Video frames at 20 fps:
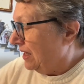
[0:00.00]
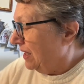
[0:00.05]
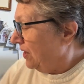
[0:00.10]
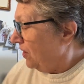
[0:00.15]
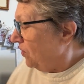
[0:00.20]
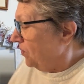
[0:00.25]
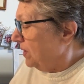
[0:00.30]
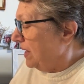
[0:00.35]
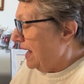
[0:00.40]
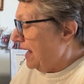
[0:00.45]

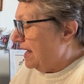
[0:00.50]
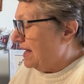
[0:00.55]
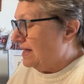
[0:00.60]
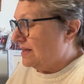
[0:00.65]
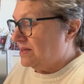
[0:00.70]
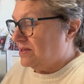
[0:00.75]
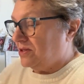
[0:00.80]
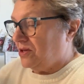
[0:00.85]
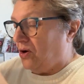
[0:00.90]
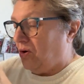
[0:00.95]
Okay,
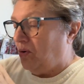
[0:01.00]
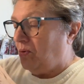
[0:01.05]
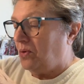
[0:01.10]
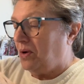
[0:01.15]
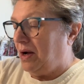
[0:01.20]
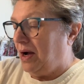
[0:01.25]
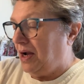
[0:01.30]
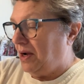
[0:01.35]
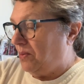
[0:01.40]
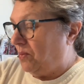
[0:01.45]
so
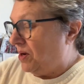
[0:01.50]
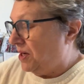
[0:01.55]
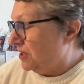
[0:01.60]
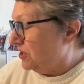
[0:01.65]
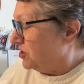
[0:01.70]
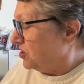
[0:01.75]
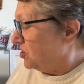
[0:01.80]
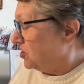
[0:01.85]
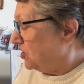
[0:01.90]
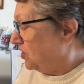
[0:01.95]
I wanted
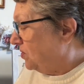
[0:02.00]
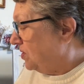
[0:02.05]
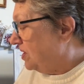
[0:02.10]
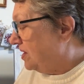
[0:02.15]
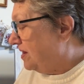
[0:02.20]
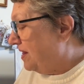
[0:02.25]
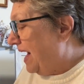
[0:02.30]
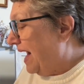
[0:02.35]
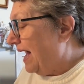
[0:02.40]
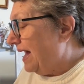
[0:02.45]
to show you
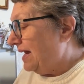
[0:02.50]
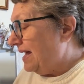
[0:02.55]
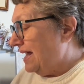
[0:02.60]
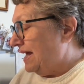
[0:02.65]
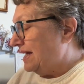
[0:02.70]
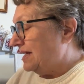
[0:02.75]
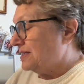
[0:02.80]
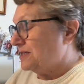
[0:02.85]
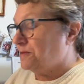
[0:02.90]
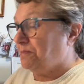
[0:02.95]
that
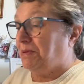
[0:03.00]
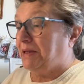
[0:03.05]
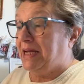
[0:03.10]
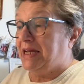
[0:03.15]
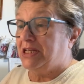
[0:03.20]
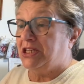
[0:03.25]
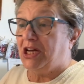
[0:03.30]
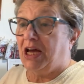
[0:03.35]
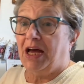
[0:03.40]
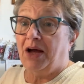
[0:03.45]
and
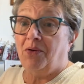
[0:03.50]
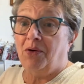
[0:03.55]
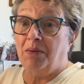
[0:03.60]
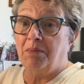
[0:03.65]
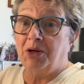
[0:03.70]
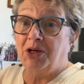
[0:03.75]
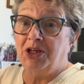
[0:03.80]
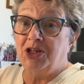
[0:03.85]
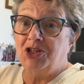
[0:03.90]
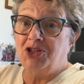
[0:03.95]
explain to you how I'm
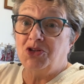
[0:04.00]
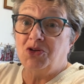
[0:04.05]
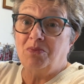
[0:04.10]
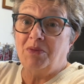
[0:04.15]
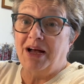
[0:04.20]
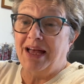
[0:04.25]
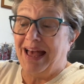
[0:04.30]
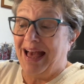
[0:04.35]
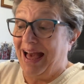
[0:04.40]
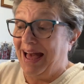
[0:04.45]
going to do
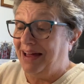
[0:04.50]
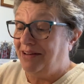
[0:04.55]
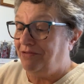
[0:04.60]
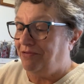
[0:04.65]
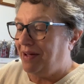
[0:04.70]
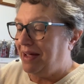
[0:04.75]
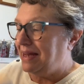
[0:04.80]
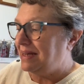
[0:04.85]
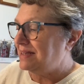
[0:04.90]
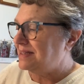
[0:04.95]
my
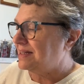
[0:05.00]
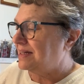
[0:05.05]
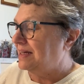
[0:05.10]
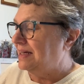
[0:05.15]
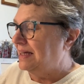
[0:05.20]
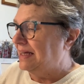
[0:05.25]
advent.